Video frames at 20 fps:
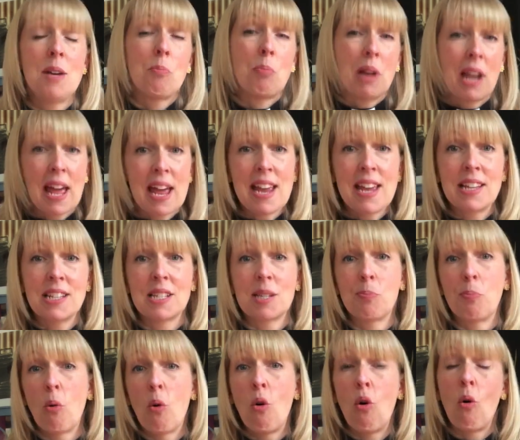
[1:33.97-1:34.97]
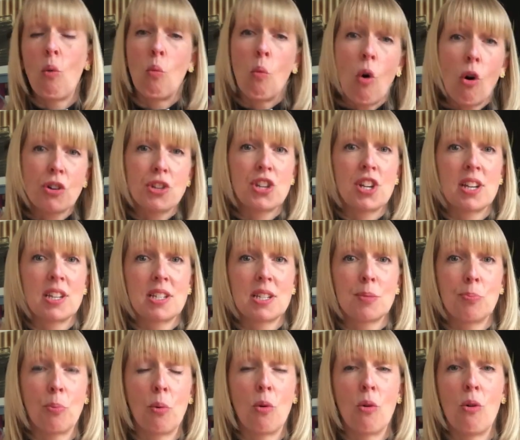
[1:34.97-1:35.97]
playing sport, watching
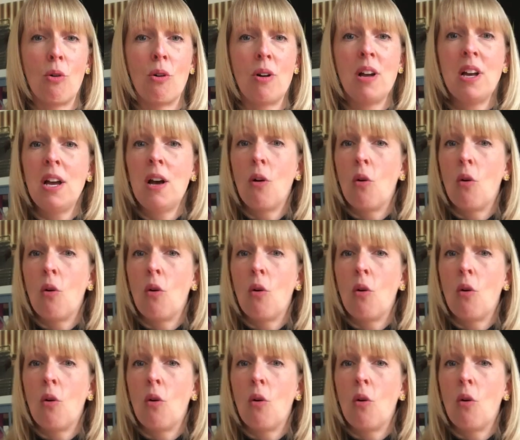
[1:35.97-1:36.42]
sport,